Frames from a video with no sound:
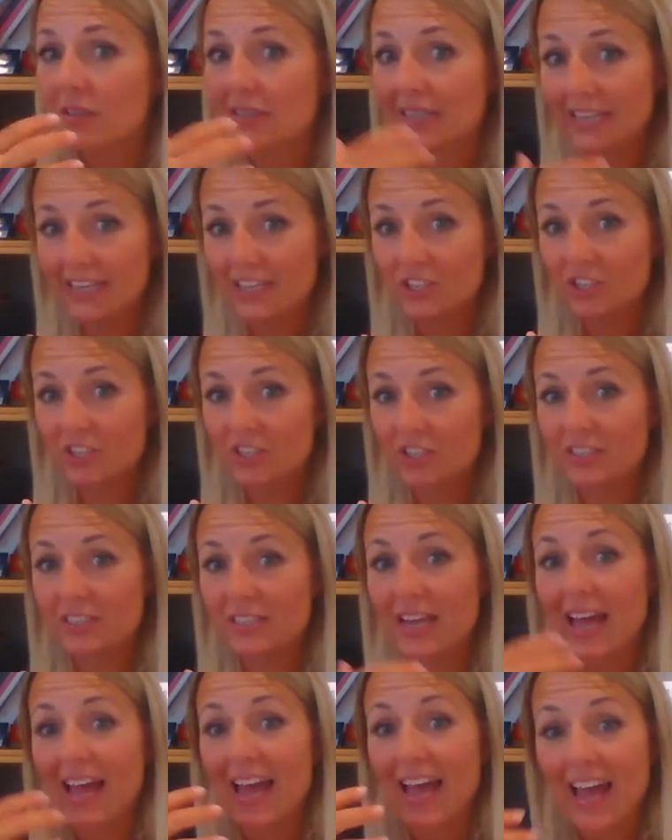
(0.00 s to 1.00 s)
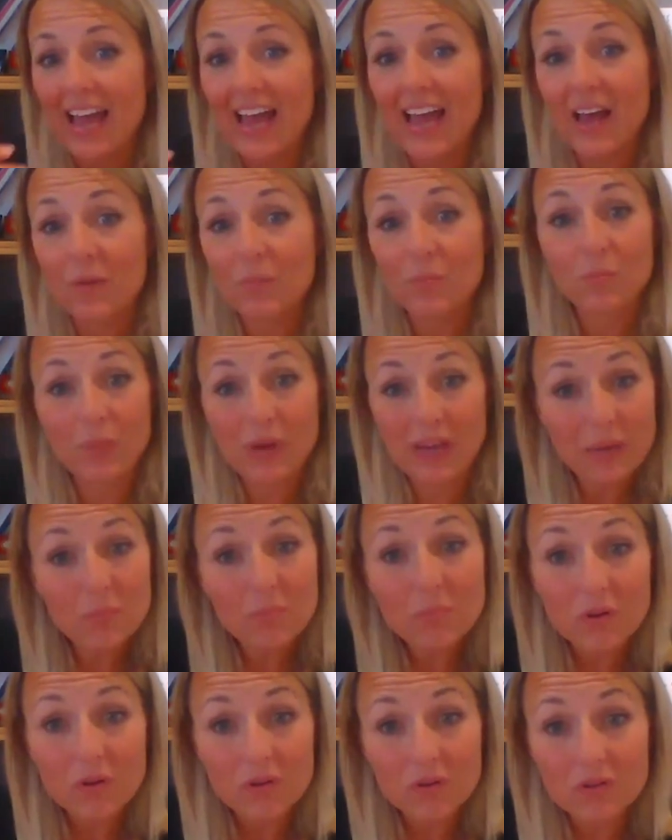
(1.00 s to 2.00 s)
teachers and
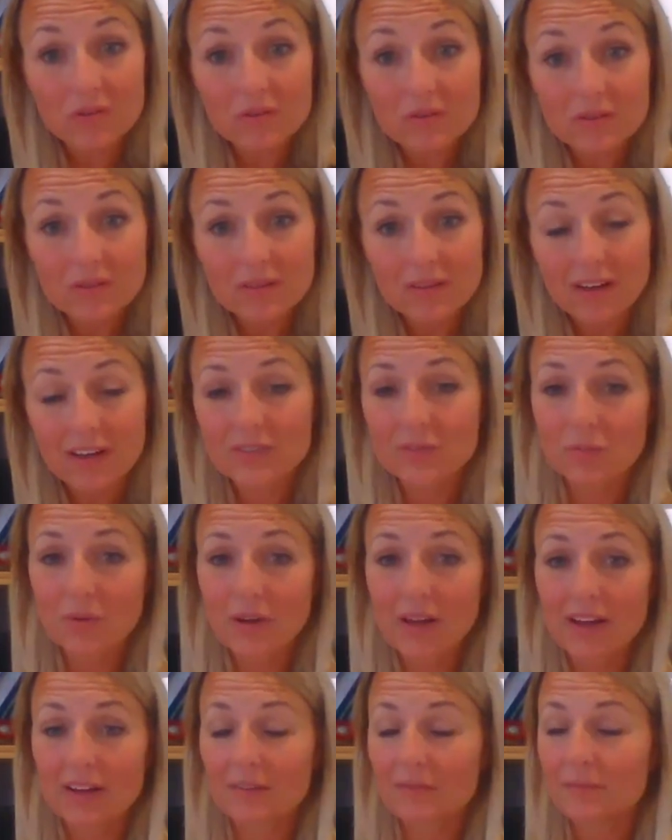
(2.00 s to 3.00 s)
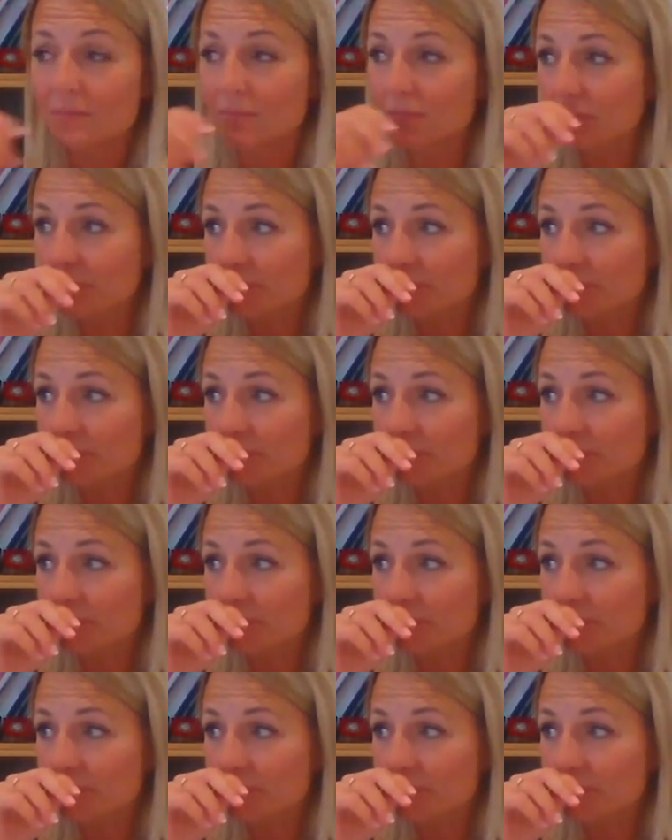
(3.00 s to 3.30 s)
people as well,